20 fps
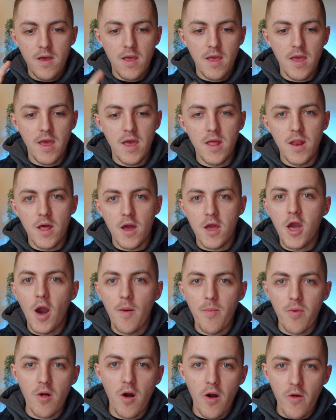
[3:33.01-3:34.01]
and a
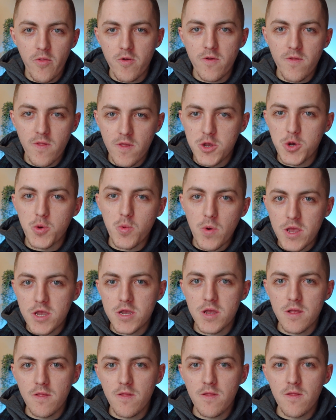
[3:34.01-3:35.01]
couple other
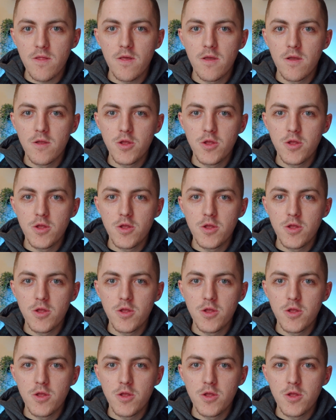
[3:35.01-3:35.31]
situations,